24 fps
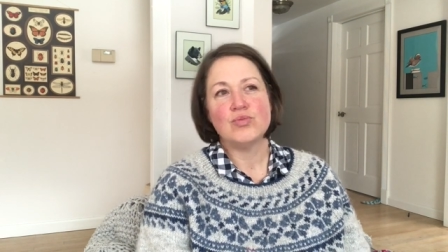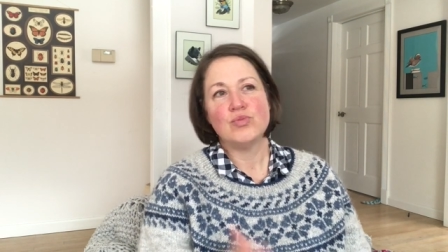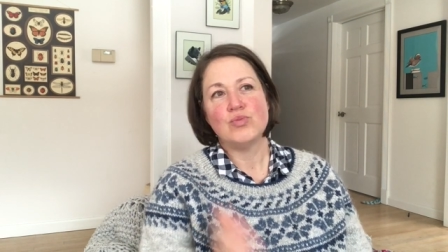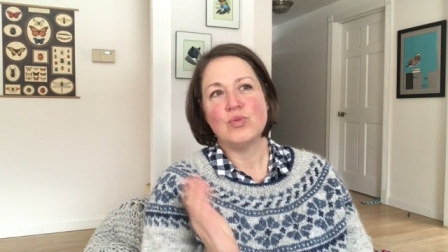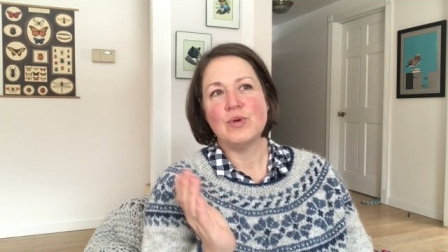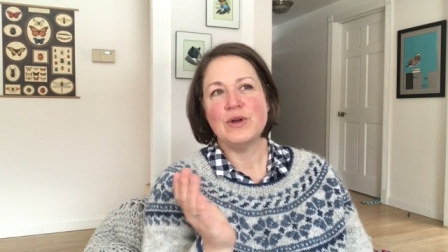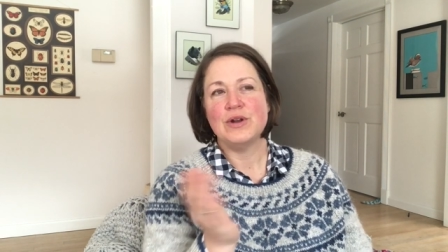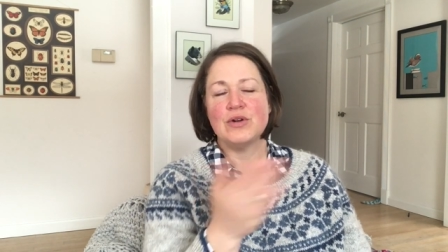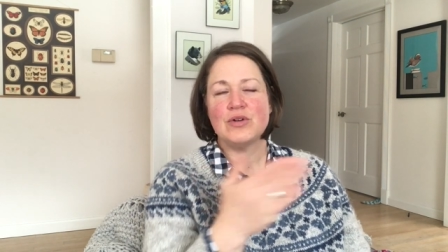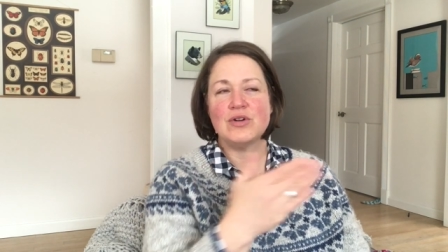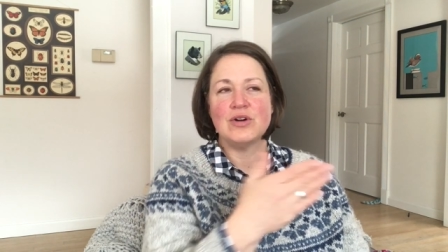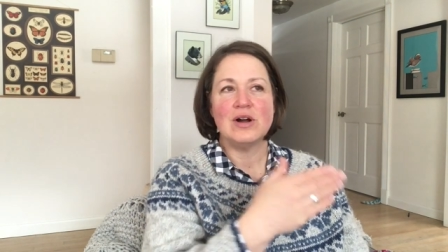
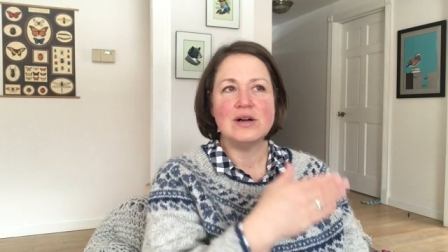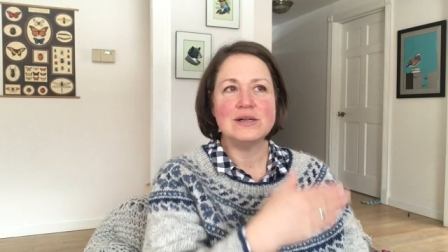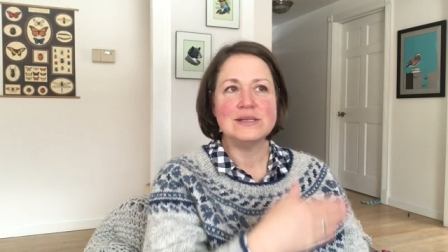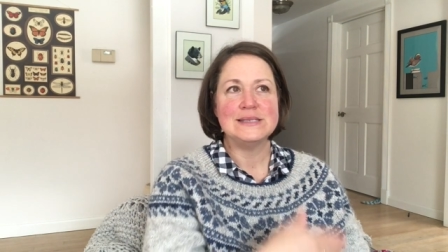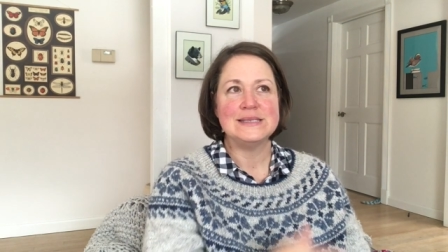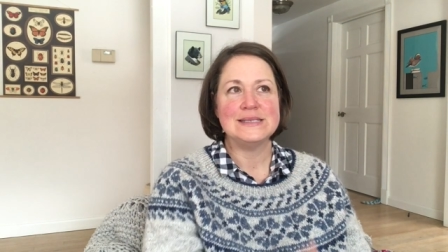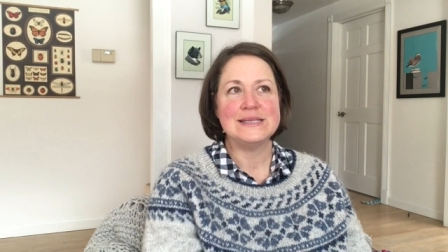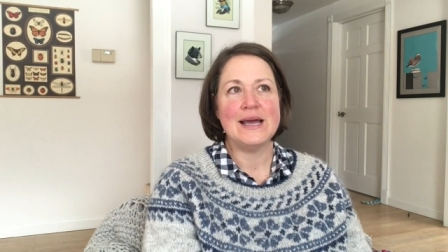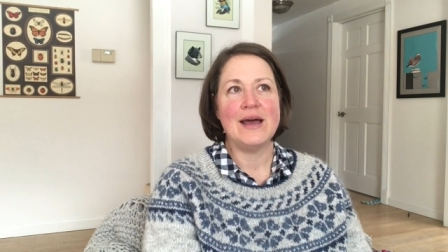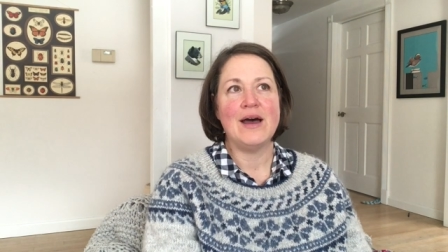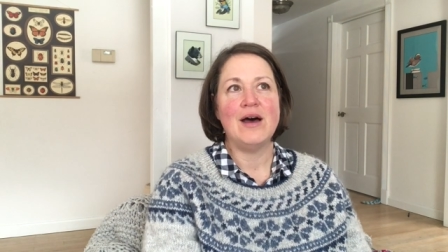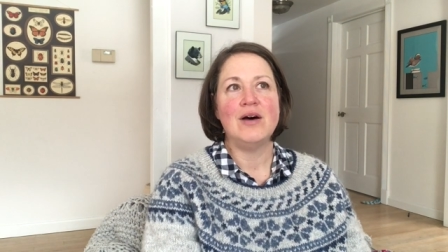went across
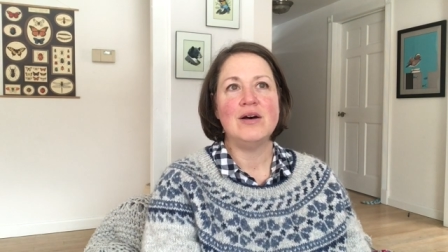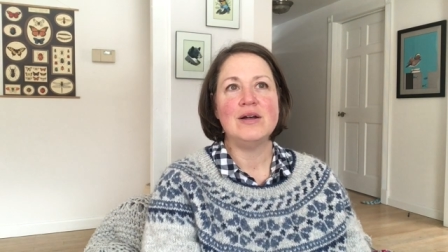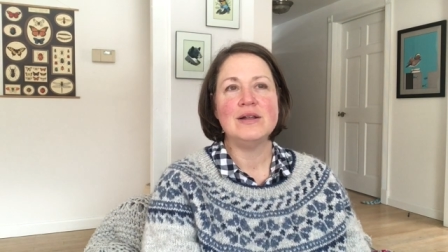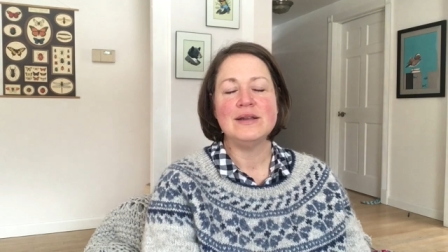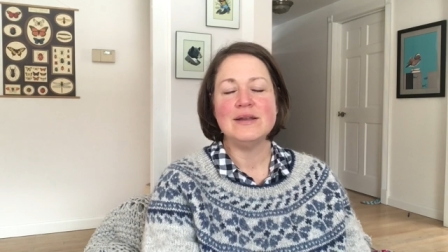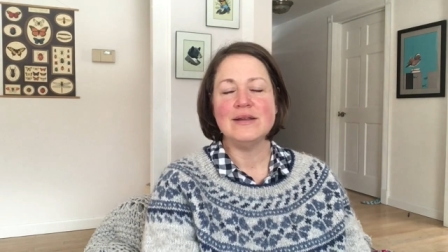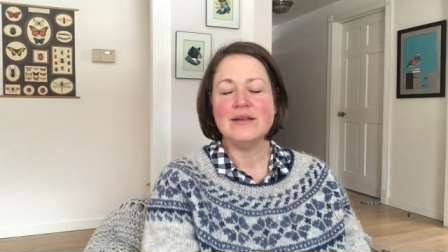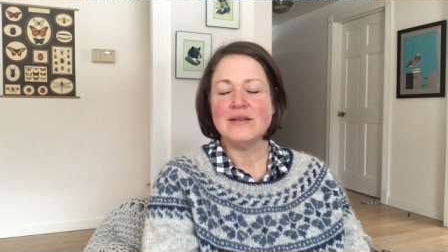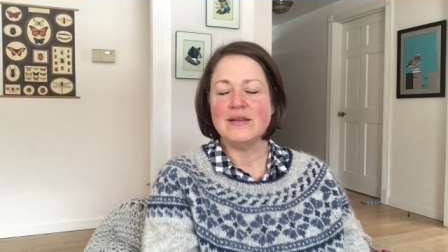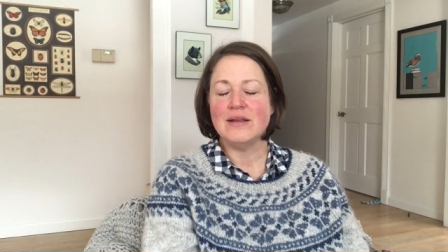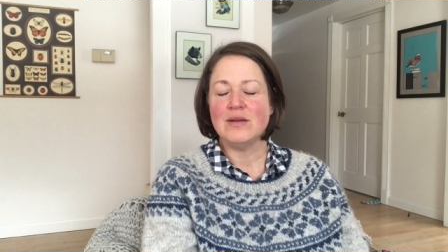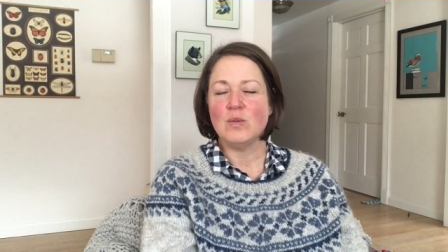town
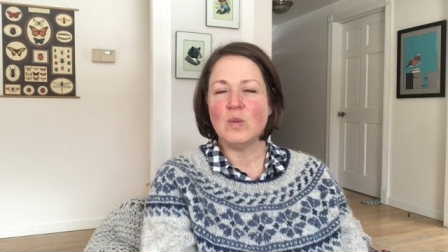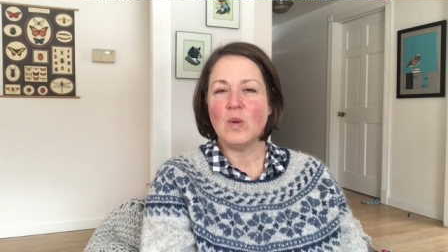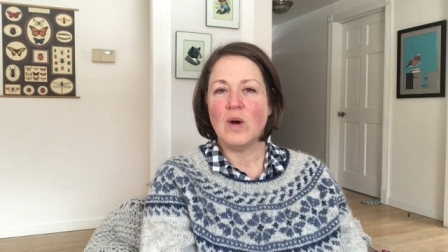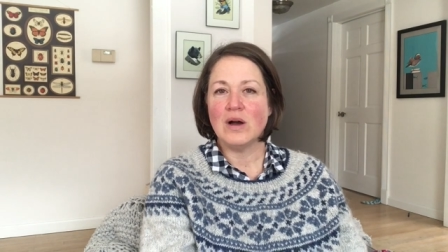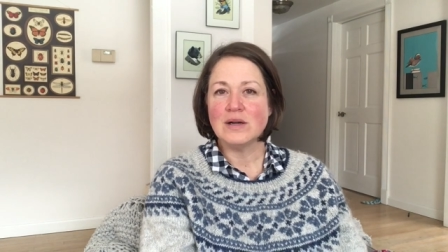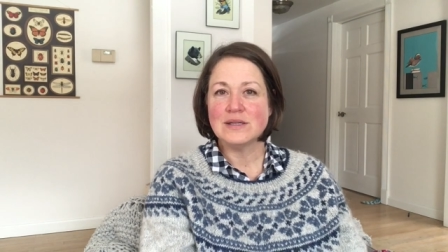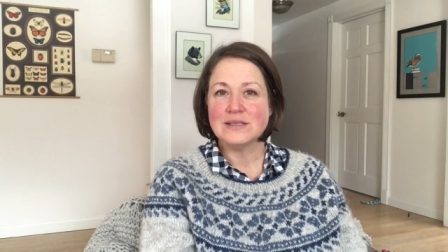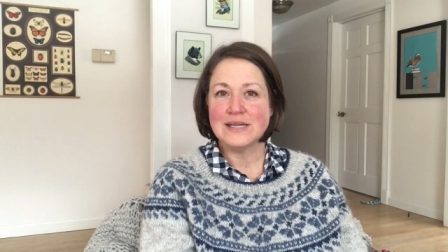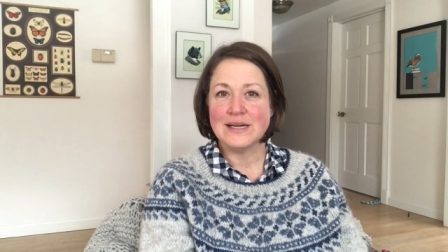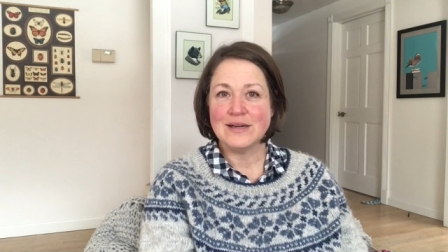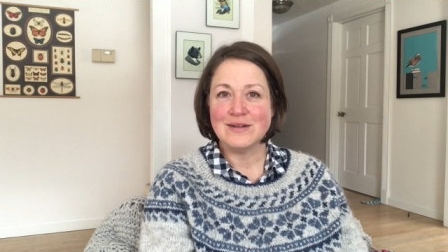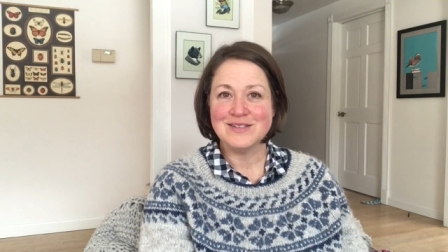and then
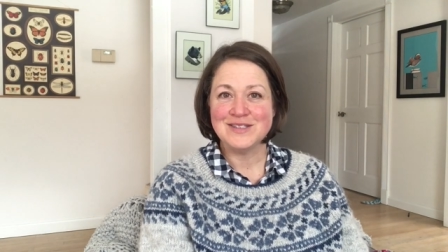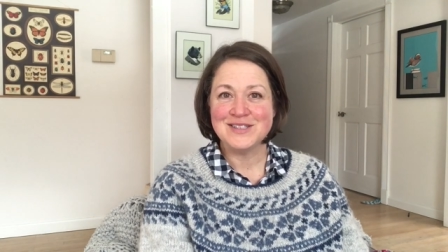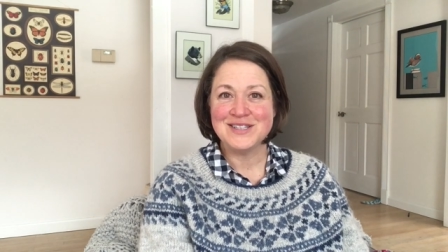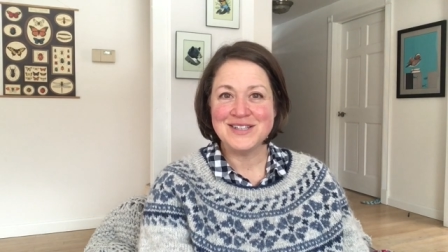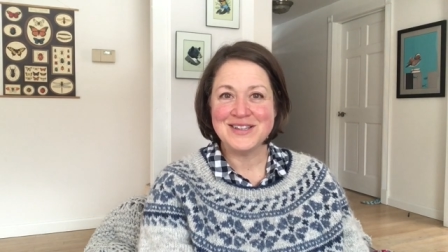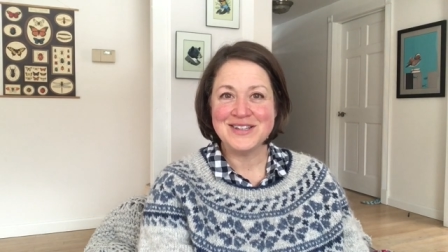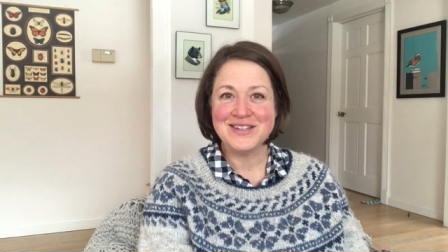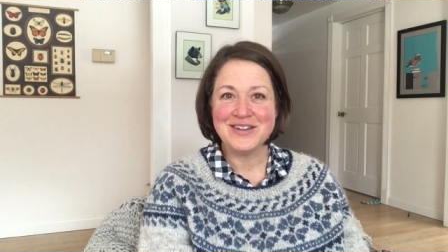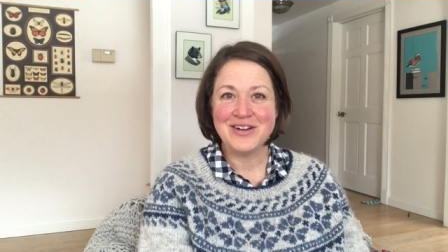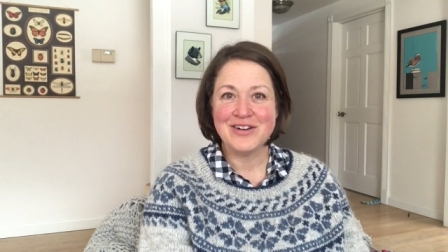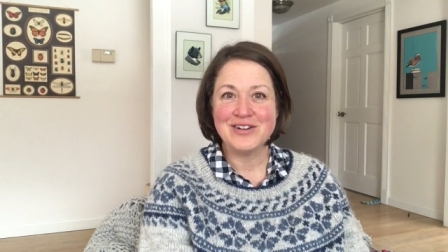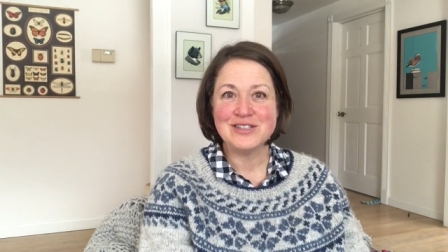walked down to
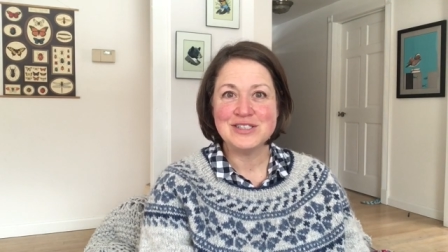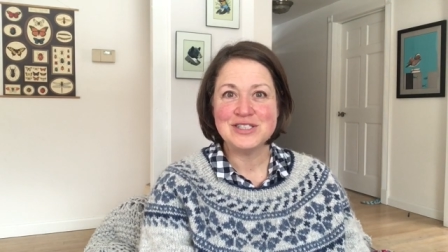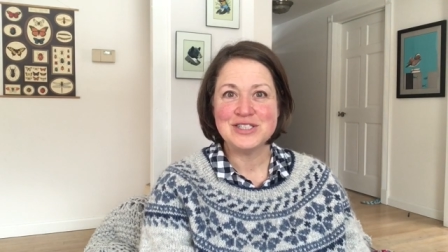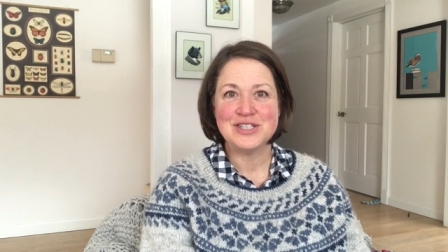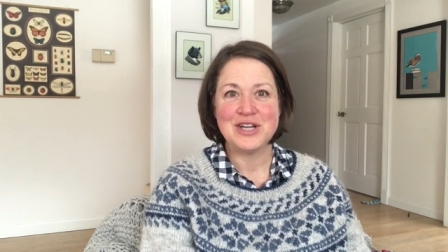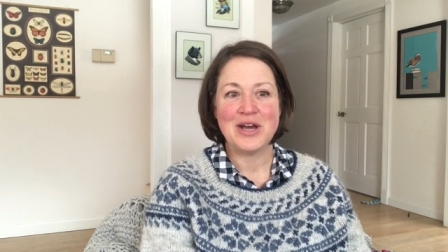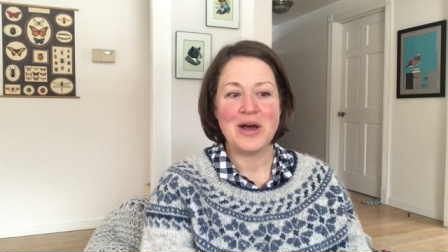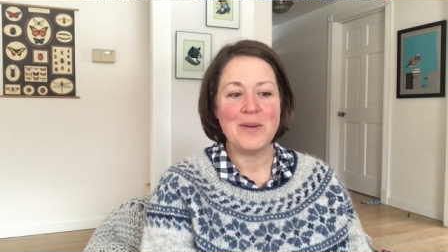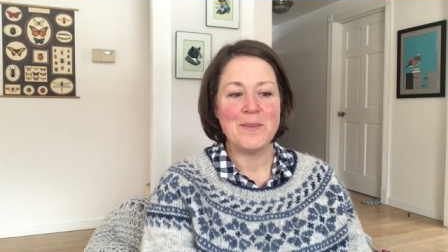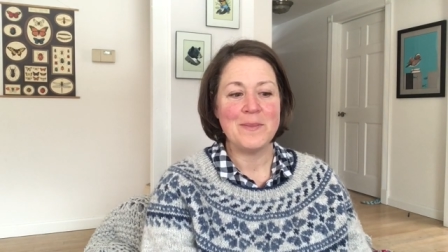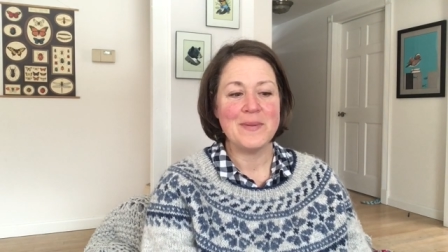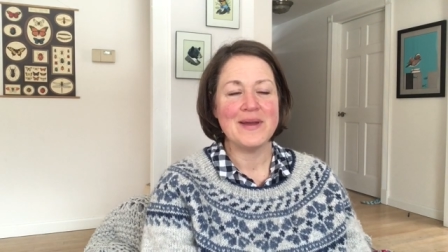the yarn
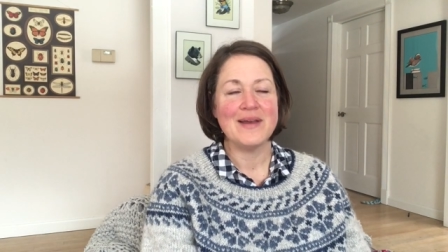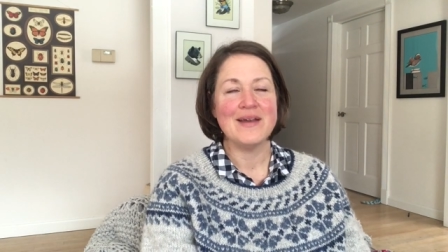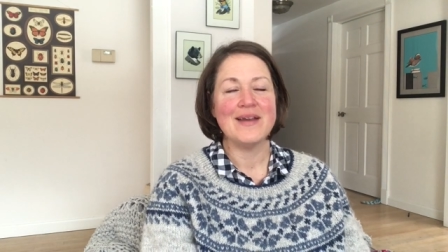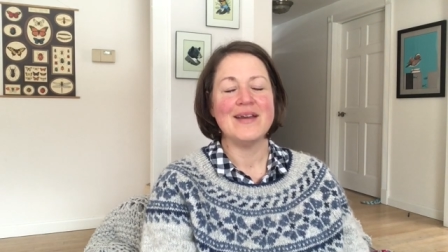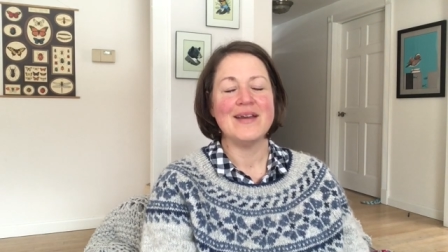shop.